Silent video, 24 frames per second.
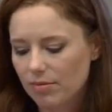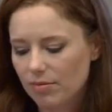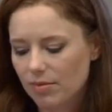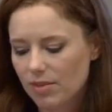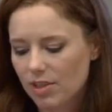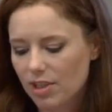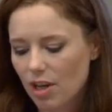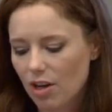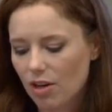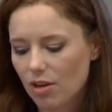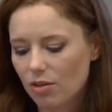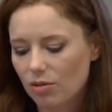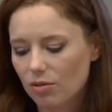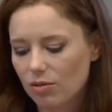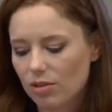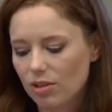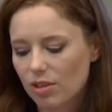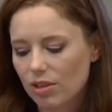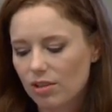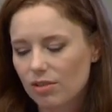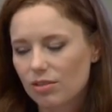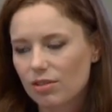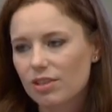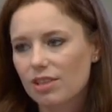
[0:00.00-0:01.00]
So
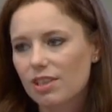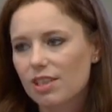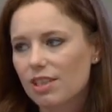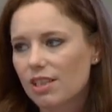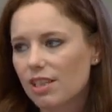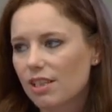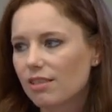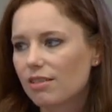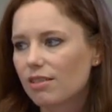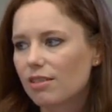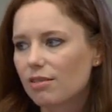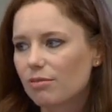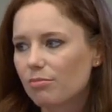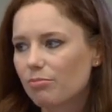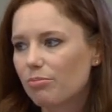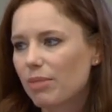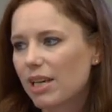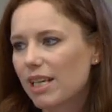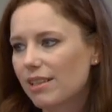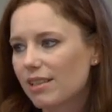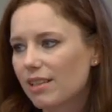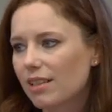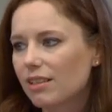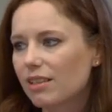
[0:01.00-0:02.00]

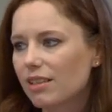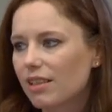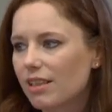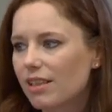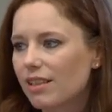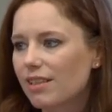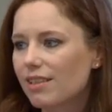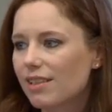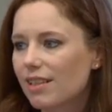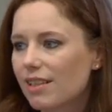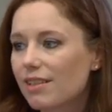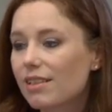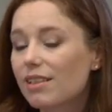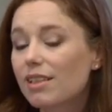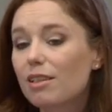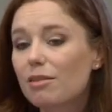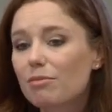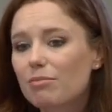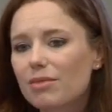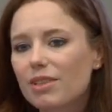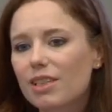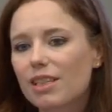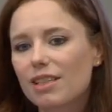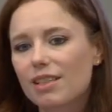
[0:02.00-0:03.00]
basically the
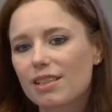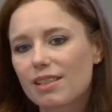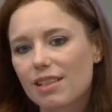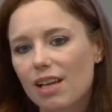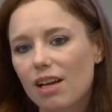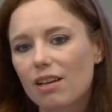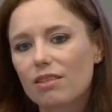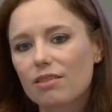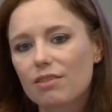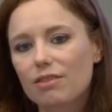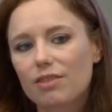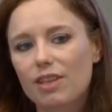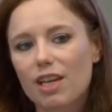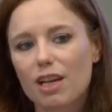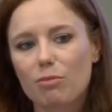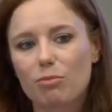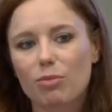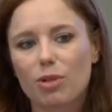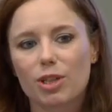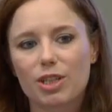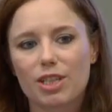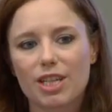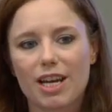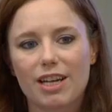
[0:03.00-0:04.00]
system itself can
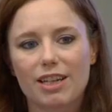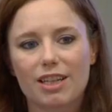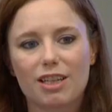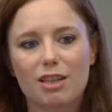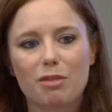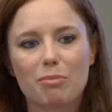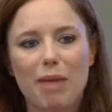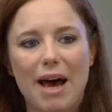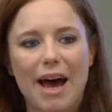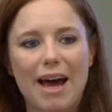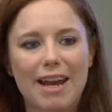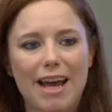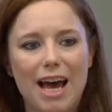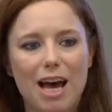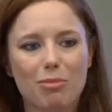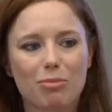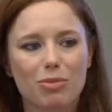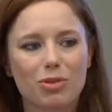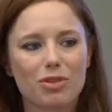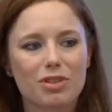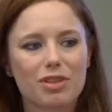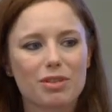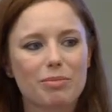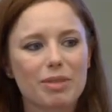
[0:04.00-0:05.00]
protect the bad
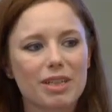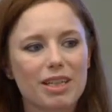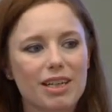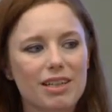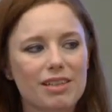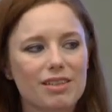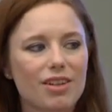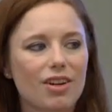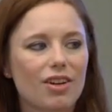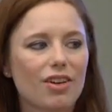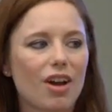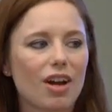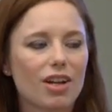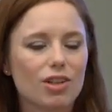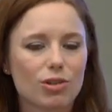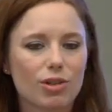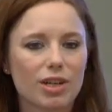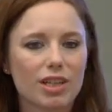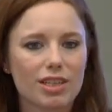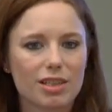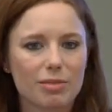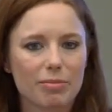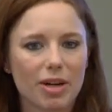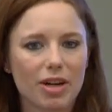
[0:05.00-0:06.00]
apples because they're not
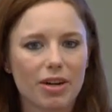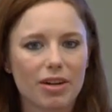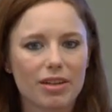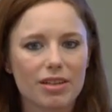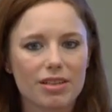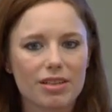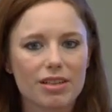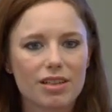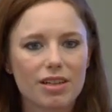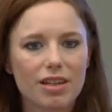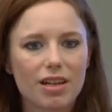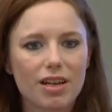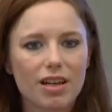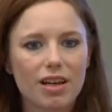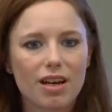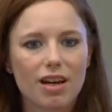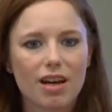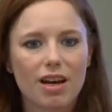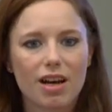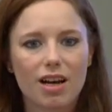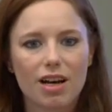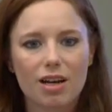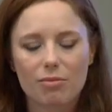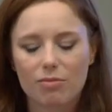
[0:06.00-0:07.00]
transparent.
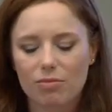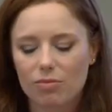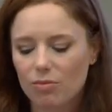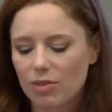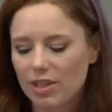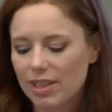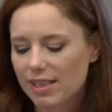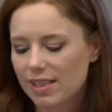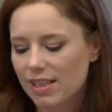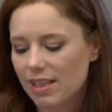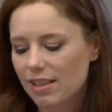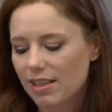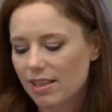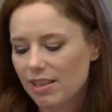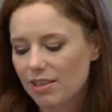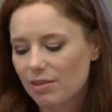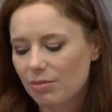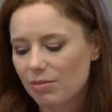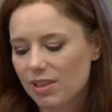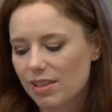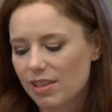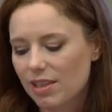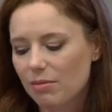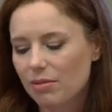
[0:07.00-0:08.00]
We see
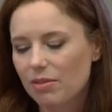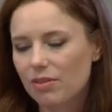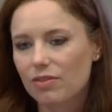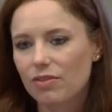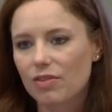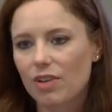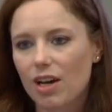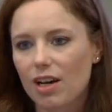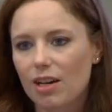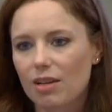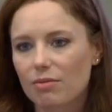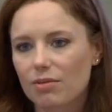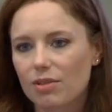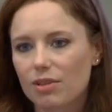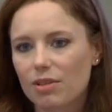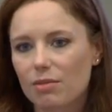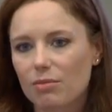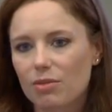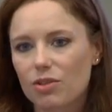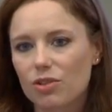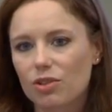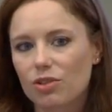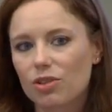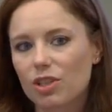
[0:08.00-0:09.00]
this with some of the
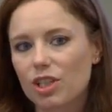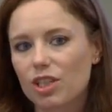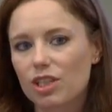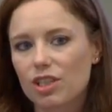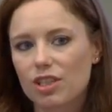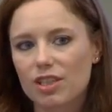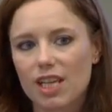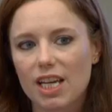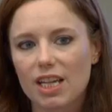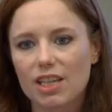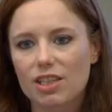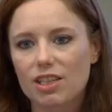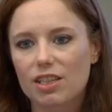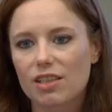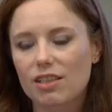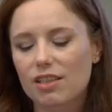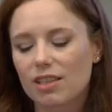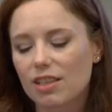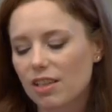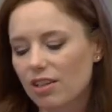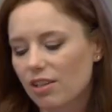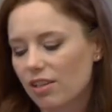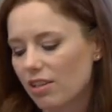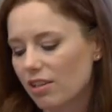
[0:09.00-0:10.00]
most egregious cases
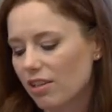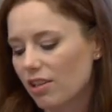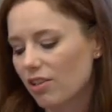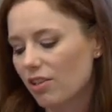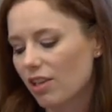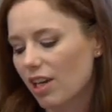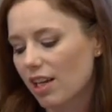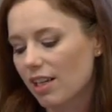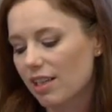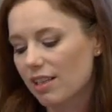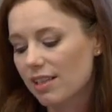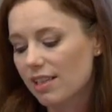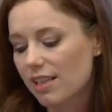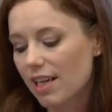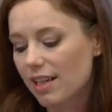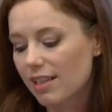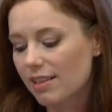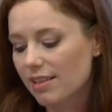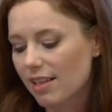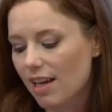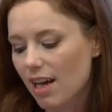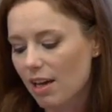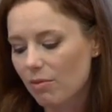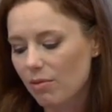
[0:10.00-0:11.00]
here in the United
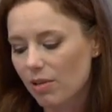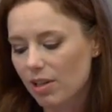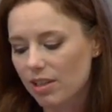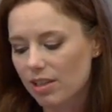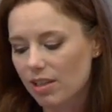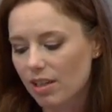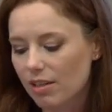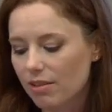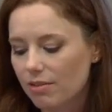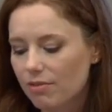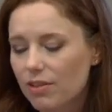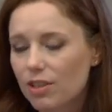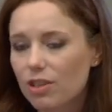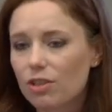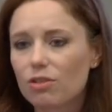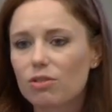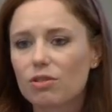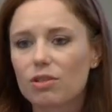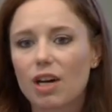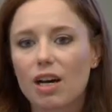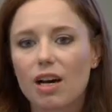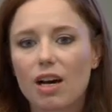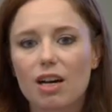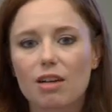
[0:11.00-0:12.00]
States. I worked on a
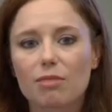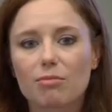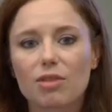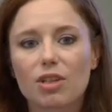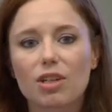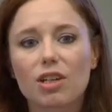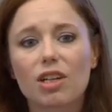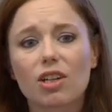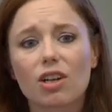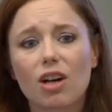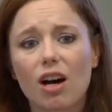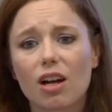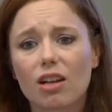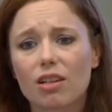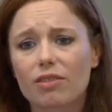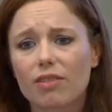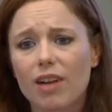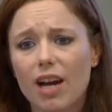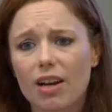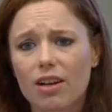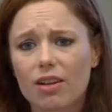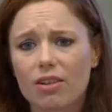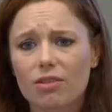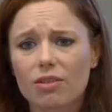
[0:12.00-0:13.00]
few in
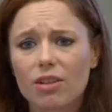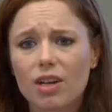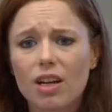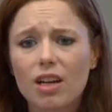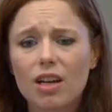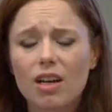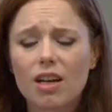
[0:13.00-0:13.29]
Colorado.